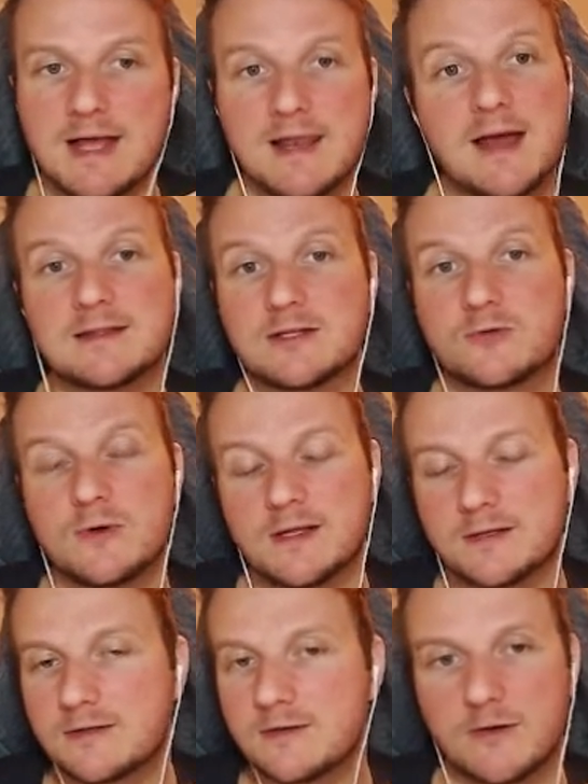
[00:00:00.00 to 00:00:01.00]
like the
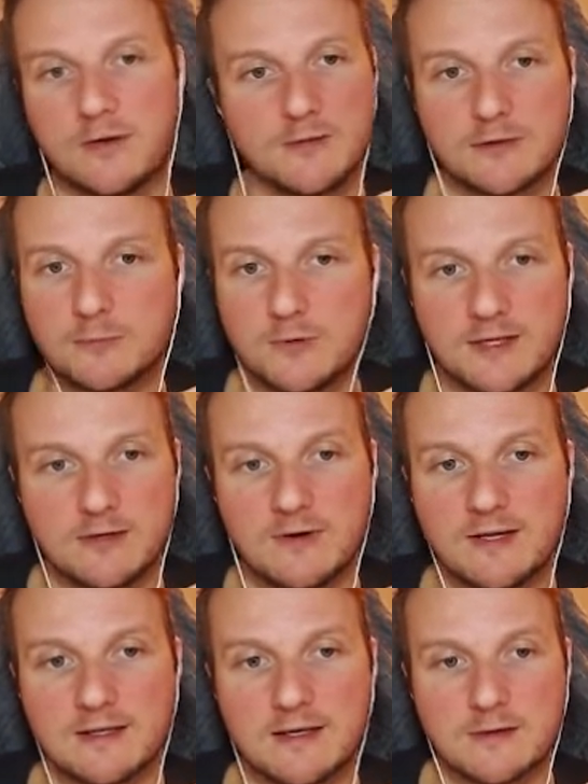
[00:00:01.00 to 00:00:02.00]
Trickster, also pretty
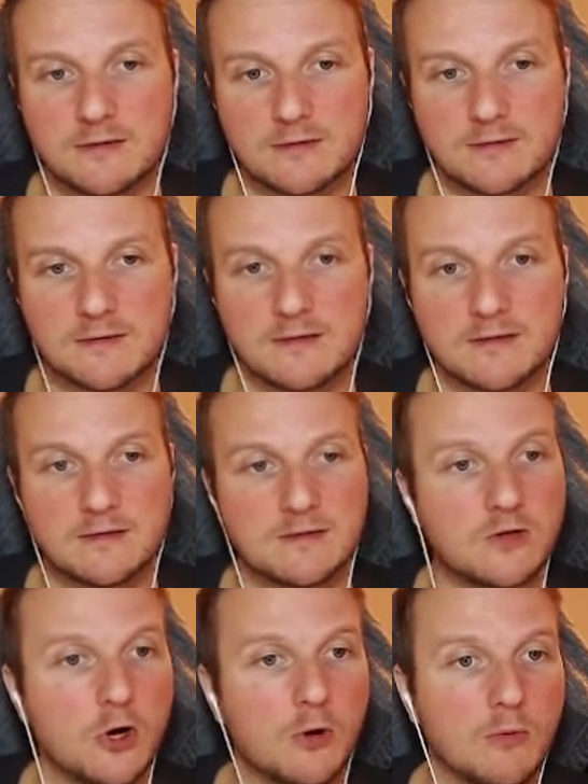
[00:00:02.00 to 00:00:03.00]
great against the
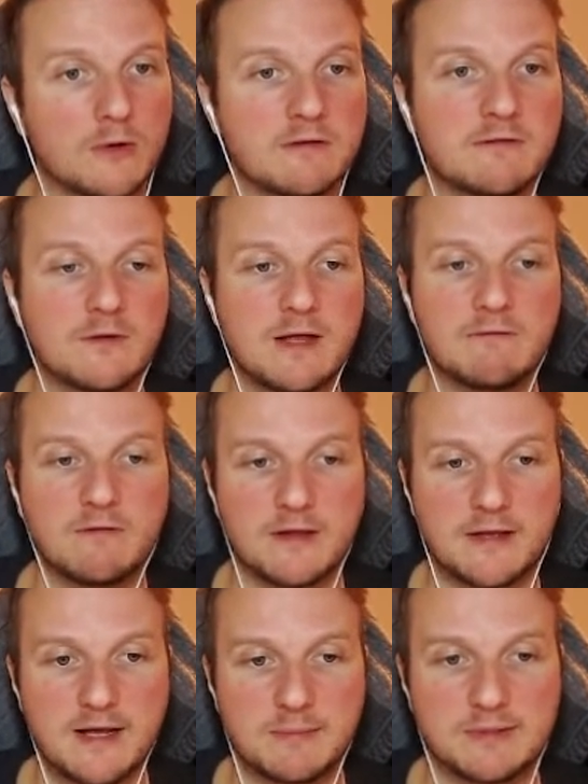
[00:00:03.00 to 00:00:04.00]
kobold if you level
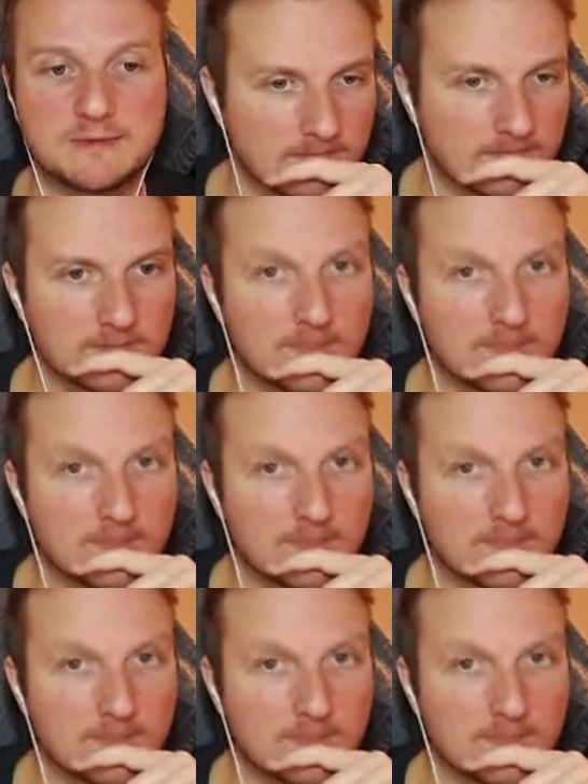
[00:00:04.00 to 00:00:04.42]
it up.